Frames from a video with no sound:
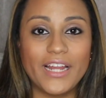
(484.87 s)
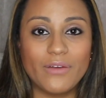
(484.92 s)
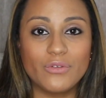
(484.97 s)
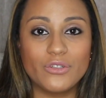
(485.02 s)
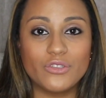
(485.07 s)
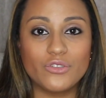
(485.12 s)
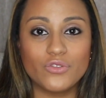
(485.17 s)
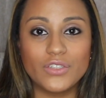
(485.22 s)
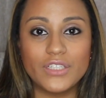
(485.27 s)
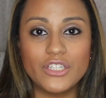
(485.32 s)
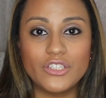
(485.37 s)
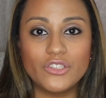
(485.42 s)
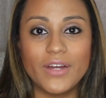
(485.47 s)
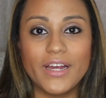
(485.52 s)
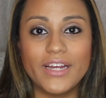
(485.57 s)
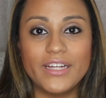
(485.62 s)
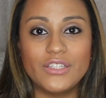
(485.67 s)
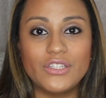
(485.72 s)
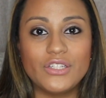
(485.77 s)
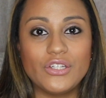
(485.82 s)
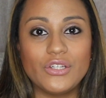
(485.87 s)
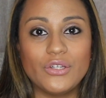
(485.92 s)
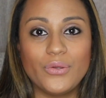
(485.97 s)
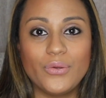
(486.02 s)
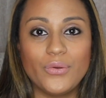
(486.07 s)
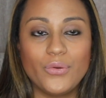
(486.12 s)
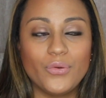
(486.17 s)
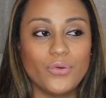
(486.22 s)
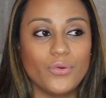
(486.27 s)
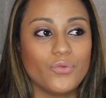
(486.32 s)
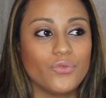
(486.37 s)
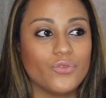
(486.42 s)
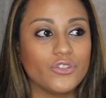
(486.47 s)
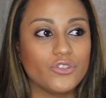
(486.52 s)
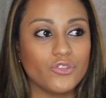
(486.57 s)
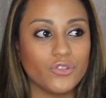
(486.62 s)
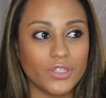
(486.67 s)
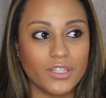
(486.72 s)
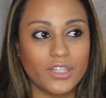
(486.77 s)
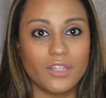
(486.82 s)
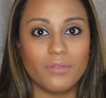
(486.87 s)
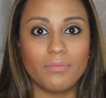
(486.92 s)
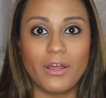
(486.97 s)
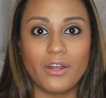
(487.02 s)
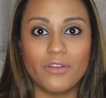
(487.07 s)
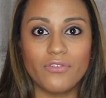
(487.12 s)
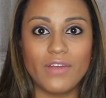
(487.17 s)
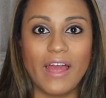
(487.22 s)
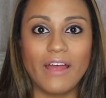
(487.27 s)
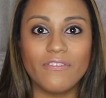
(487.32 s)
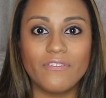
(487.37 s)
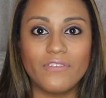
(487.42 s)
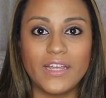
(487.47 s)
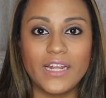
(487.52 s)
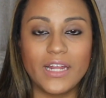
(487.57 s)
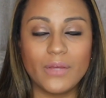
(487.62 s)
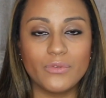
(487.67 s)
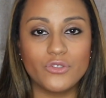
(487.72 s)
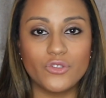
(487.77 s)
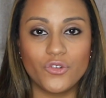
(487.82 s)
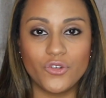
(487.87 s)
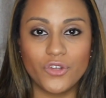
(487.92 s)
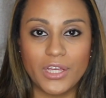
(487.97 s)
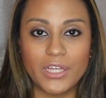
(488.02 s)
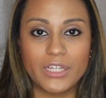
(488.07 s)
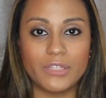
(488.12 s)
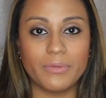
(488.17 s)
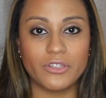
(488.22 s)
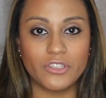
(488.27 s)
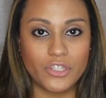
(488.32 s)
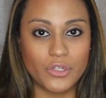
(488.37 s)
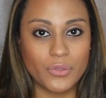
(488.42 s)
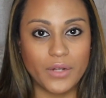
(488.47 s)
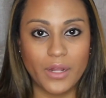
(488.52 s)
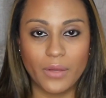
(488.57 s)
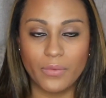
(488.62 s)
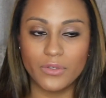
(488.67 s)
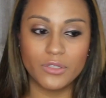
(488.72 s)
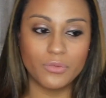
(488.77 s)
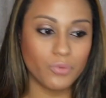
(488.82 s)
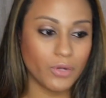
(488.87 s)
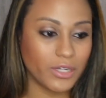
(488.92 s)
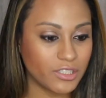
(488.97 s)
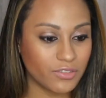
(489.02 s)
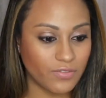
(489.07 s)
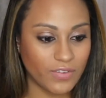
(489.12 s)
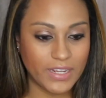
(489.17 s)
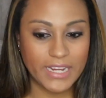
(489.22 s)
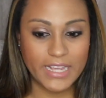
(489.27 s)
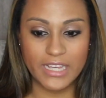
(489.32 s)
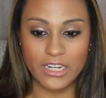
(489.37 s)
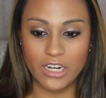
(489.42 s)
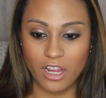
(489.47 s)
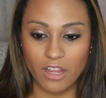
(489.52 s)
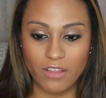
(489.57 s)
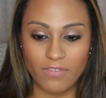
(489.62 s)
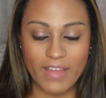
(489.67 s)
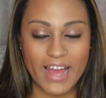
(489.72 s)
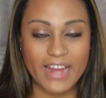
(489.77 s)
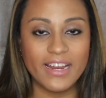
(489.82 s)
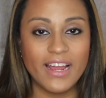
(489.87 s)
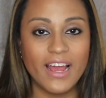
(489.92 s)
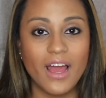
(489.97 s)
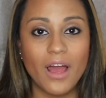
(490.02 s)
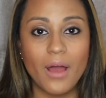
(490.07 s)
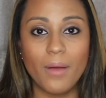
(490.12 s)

I was really trying to restrict the amount of caffeine I was drinking, especially when I was breastfeeding and all of that,